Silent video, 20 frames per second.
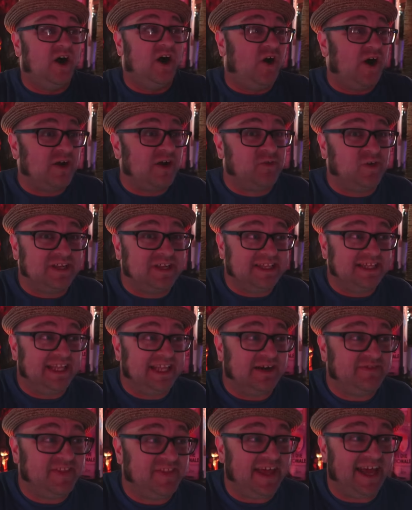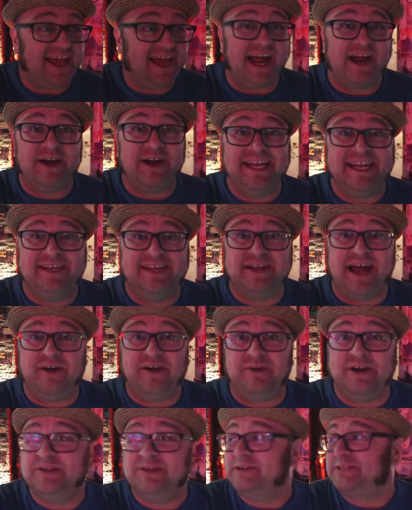Oh, I really loved that. I
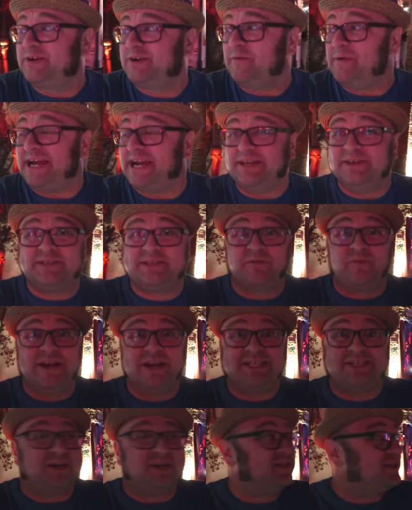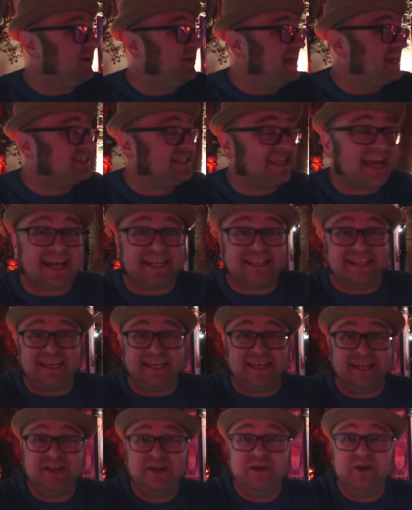wanted you to go back and do some research on
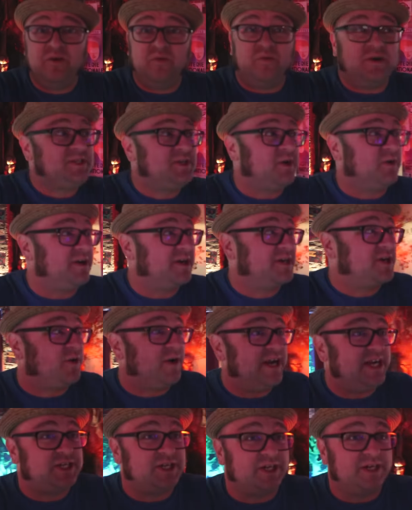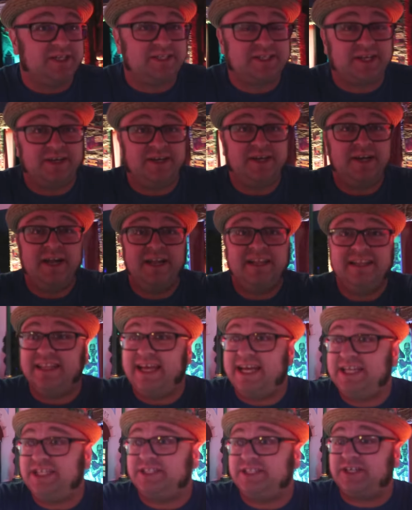exactly what sort of creatures or
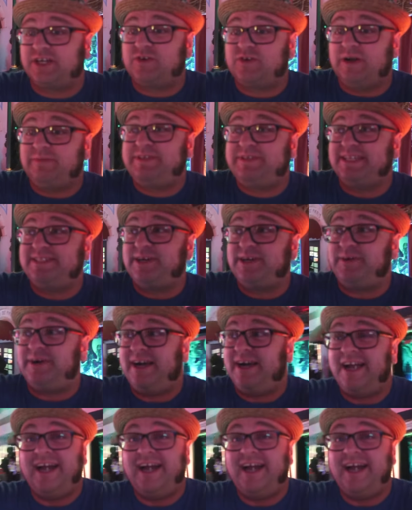legends or cryptids there were.